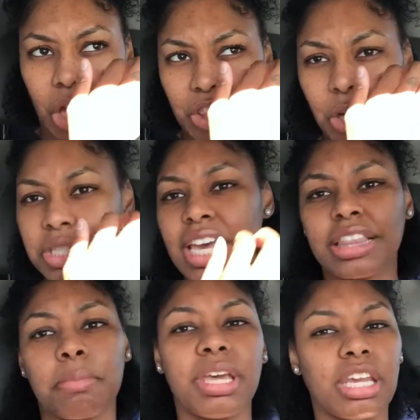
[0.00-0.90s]
they'll take
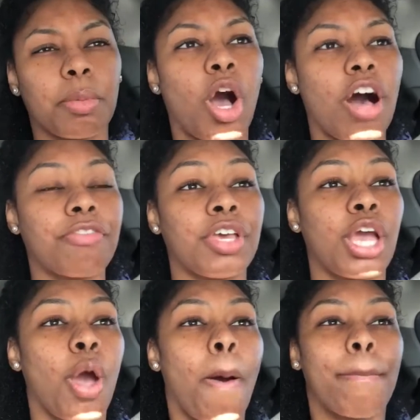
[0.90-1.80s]
the medium coffee,
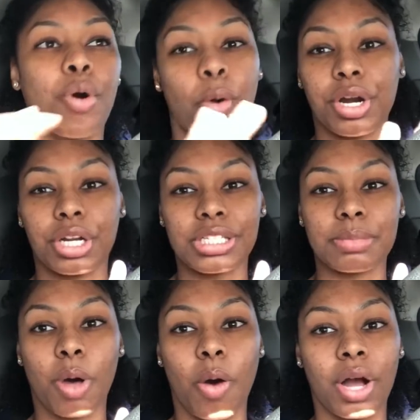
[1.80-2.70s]
pour it in a
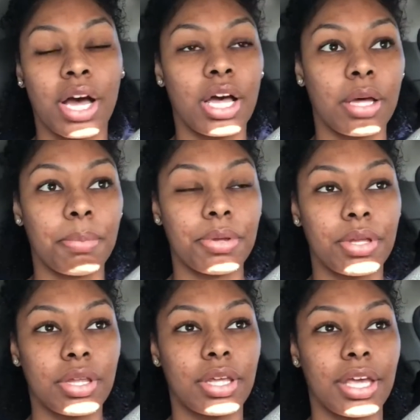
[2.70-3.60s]
small cup,
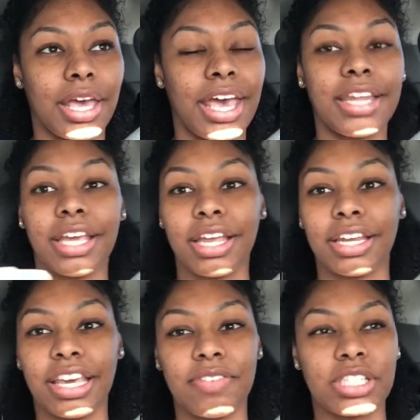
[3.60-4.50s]
and then
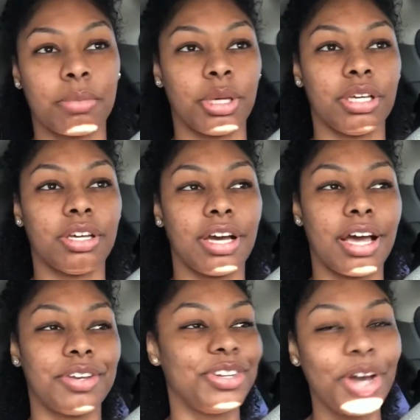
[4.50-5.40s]
give it to me.
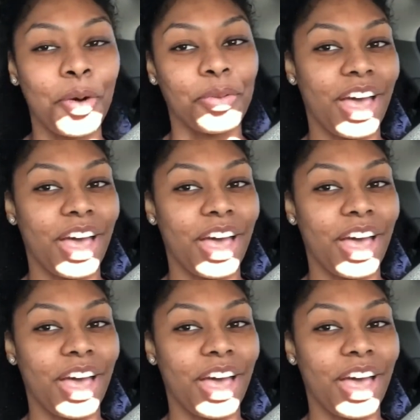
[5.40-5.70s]
No,